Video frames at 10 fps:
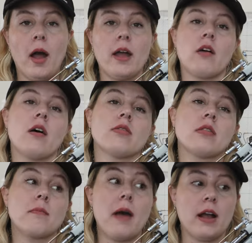pile and
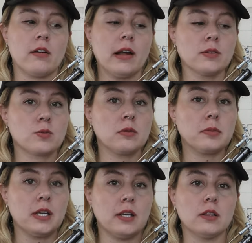then the background will
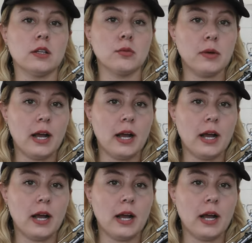be loop